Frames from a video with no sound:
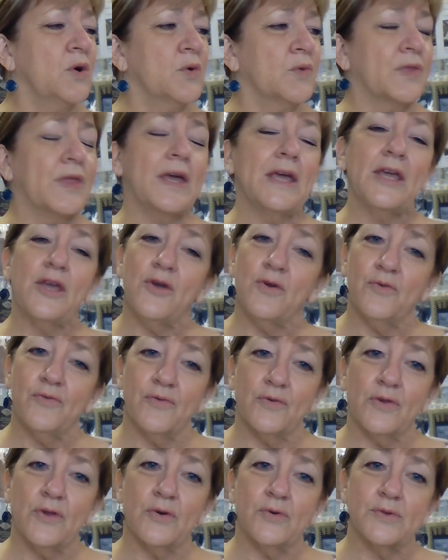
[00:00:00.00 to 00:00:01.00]
thank you
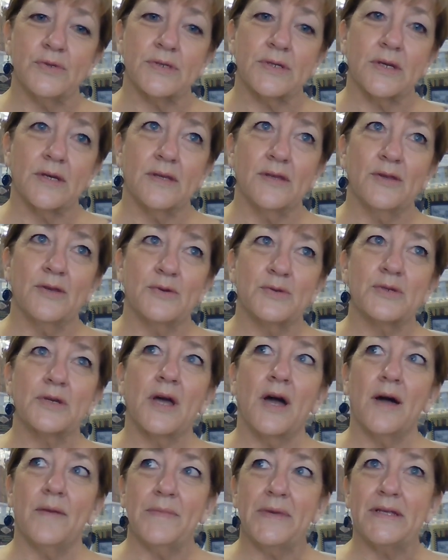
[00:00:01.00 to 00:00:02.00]
for those
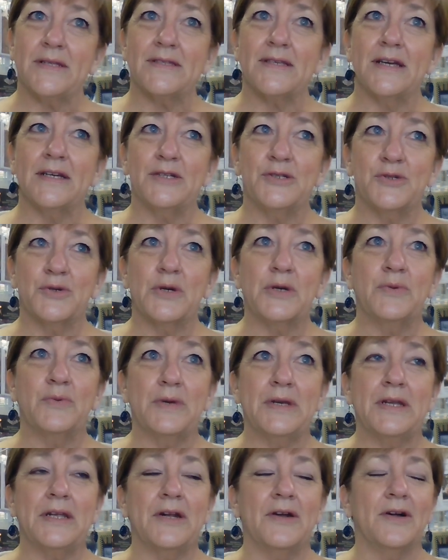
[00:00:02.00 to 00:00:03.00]
comments. I enjoyed
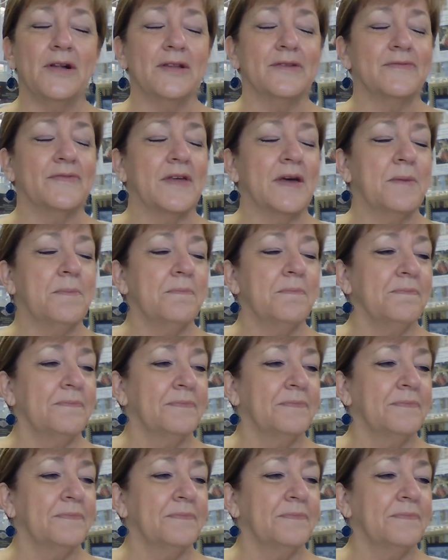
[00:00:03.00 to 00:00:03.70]
reading all of them.